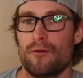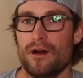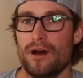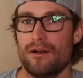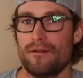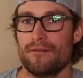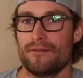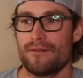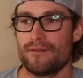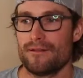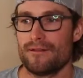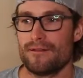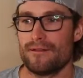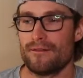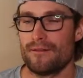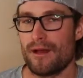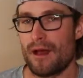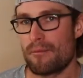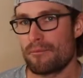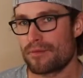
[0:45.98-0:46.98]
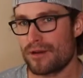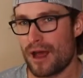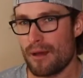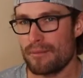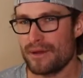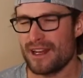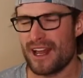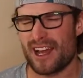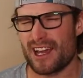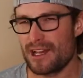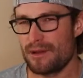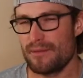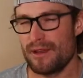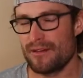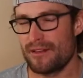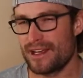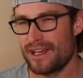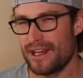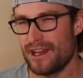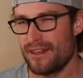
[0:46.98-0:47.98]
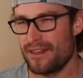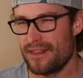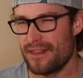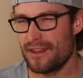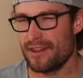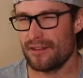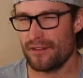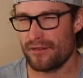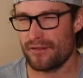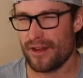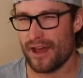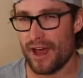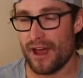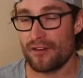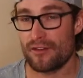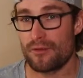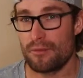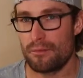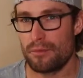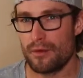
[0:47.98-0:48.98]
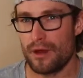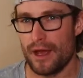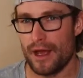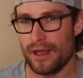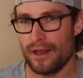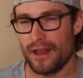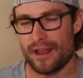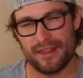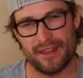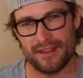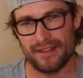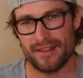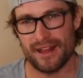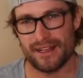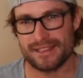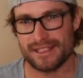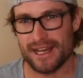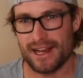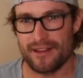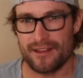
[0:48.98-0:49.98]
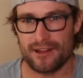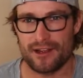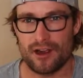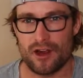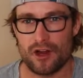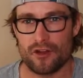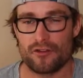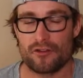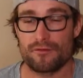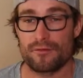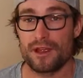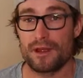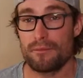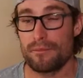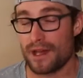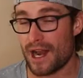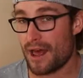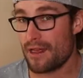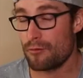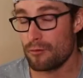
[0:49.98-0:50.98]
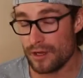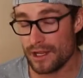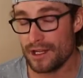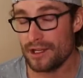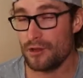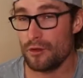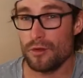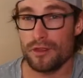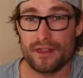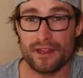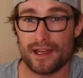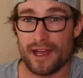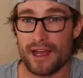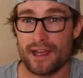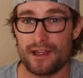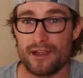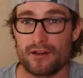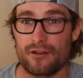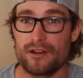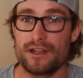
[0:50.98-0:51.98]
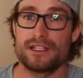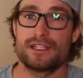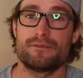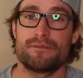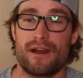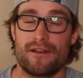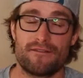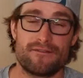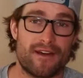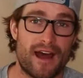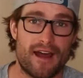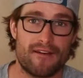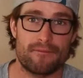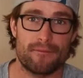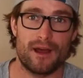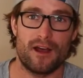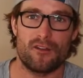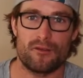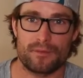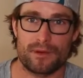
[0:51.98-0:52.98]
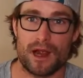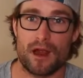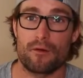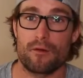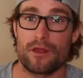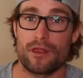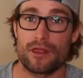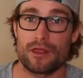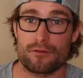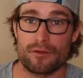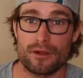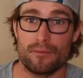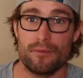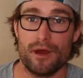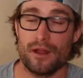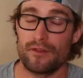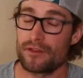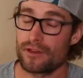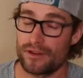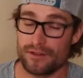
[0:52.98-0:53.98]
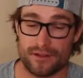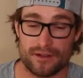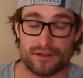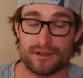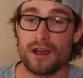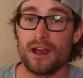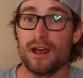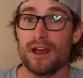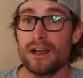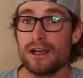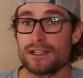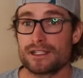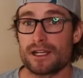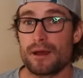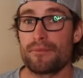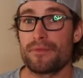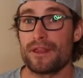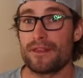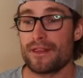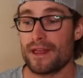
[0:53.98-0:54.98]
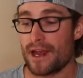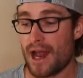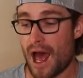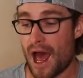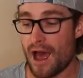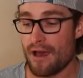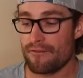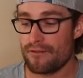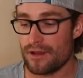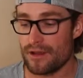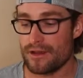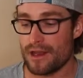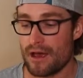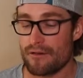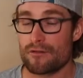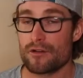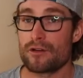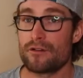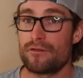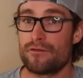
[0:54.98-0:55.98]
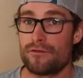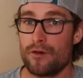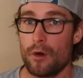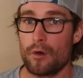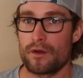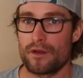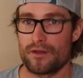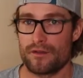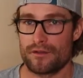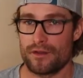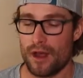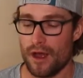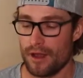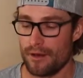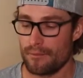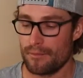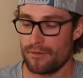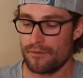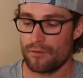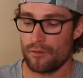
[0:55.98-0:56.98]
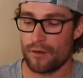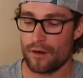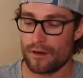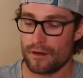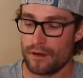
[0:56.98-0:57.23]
Well, I'm probably not going to be able to get it this fast, but I think that's out of the cards for me. But I really do think I can increase it by 5 miles per hour in 3 months because it's something that I've never focused on before.